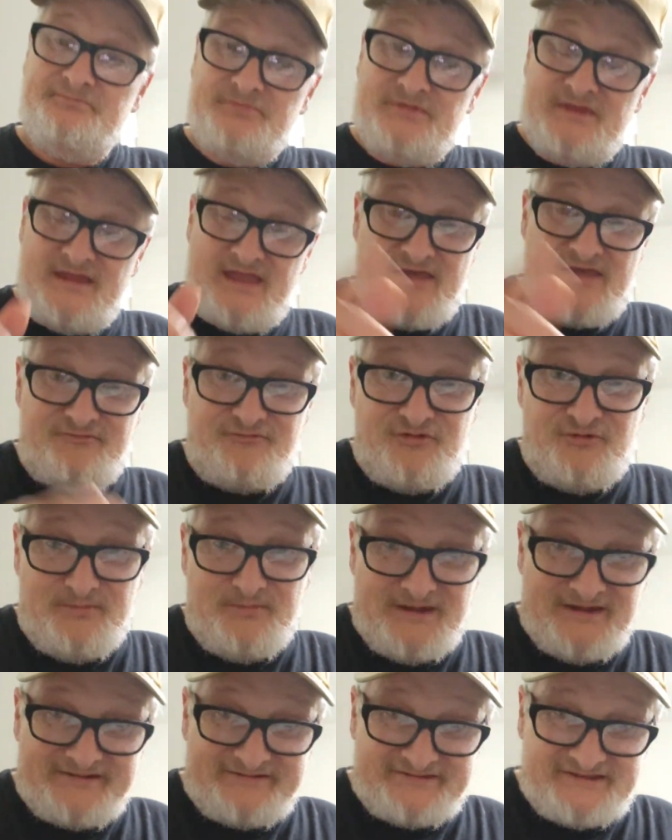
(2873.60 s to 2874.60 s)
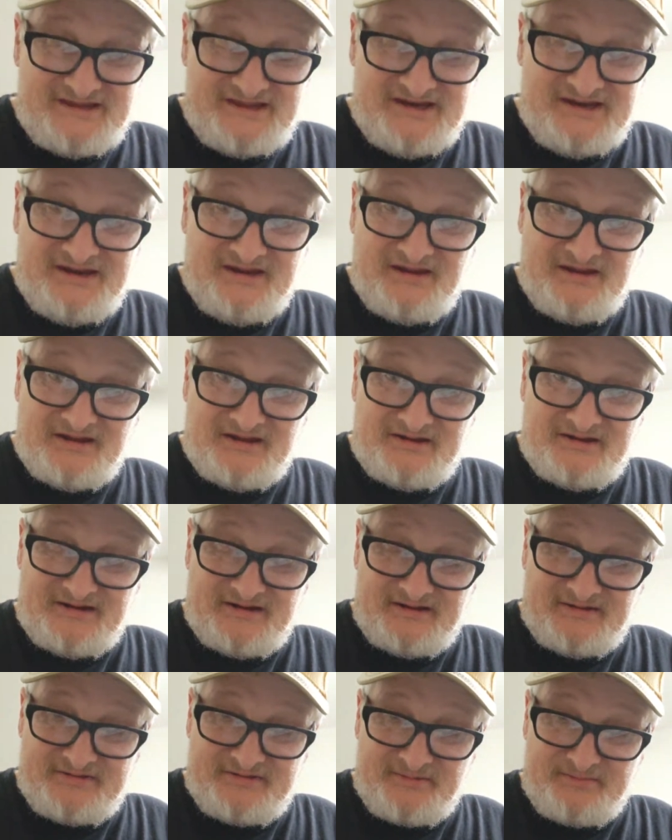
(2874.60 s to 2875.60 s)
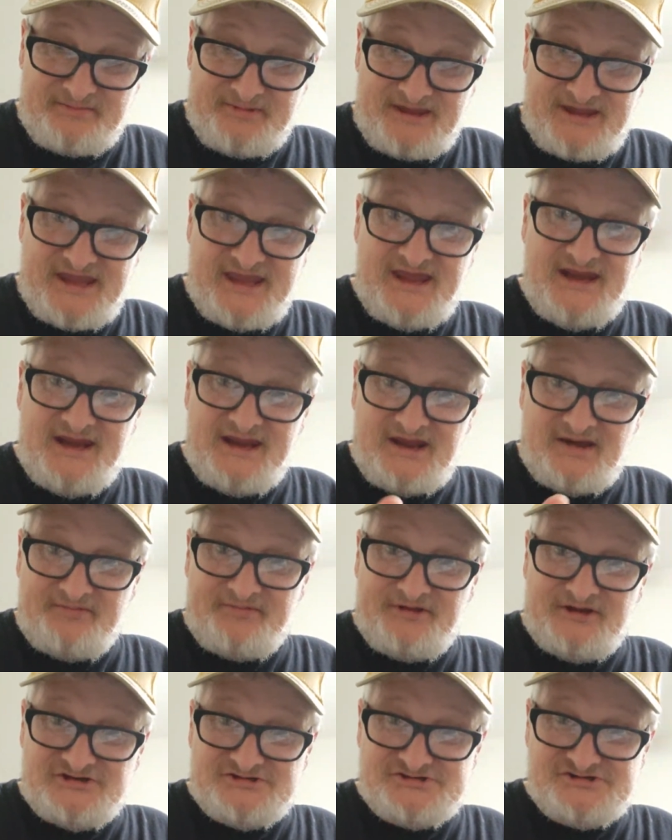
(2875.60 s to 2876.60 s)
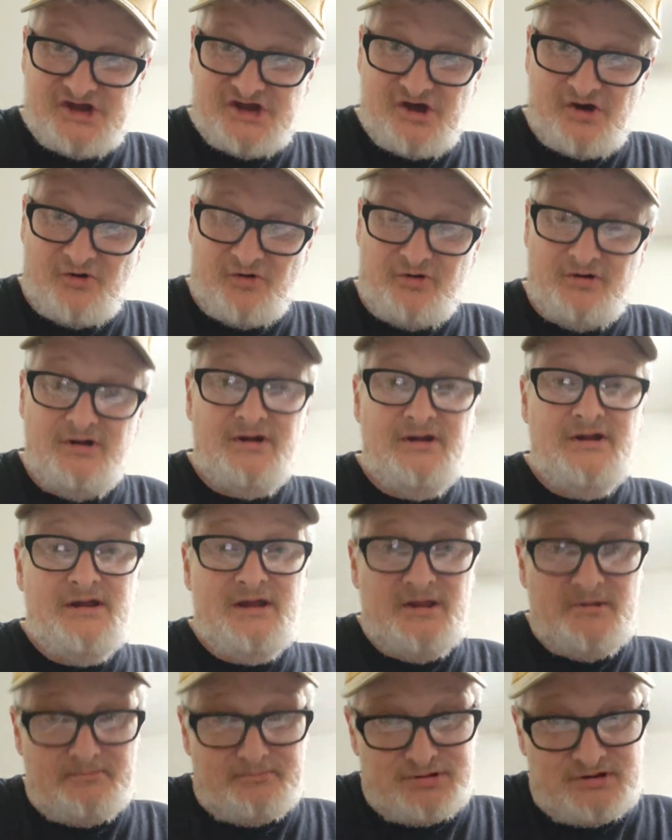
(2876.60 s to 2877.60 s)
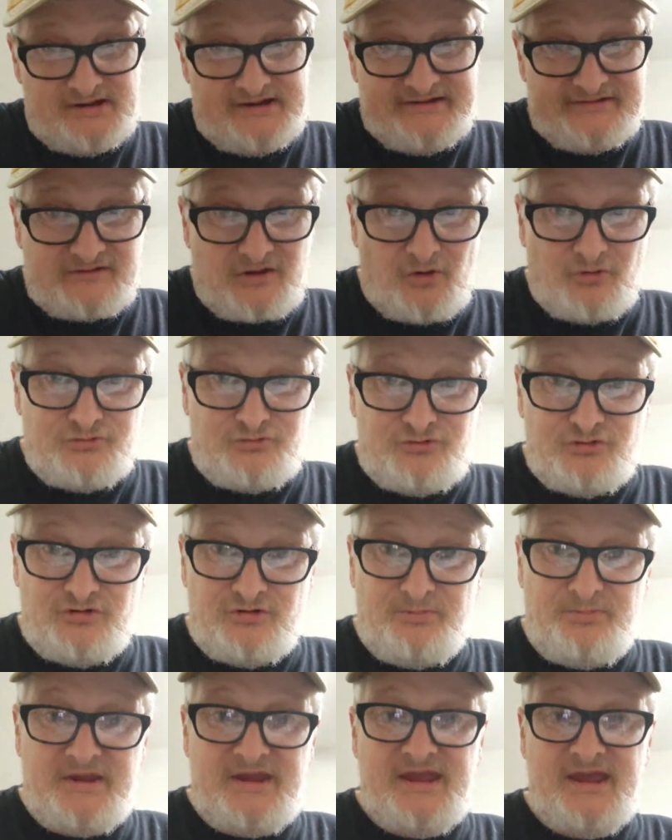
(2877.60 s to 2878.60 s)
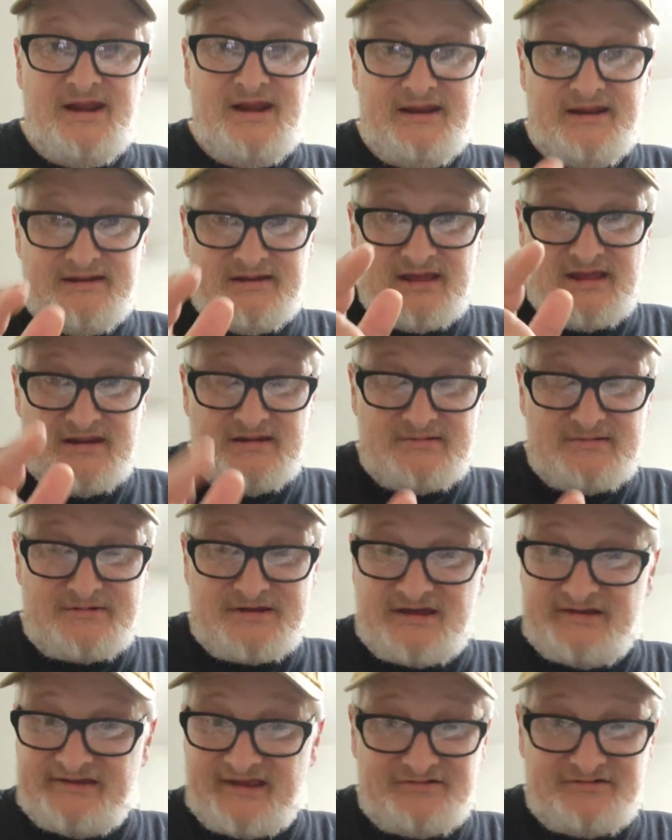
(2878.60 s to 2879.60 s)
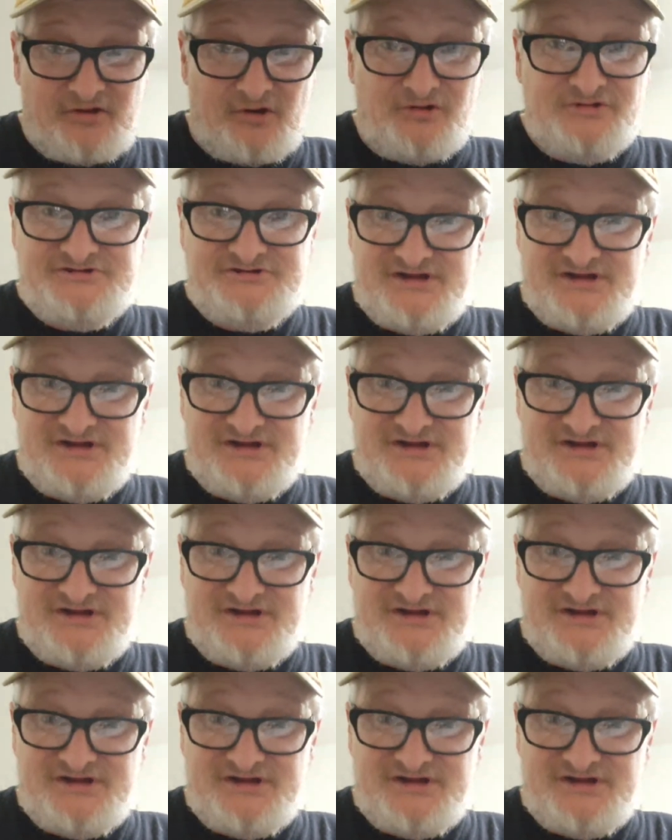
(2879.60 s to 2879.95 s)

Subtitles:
If you missed any of the beginning of this show, please go to the beginning, and because I told you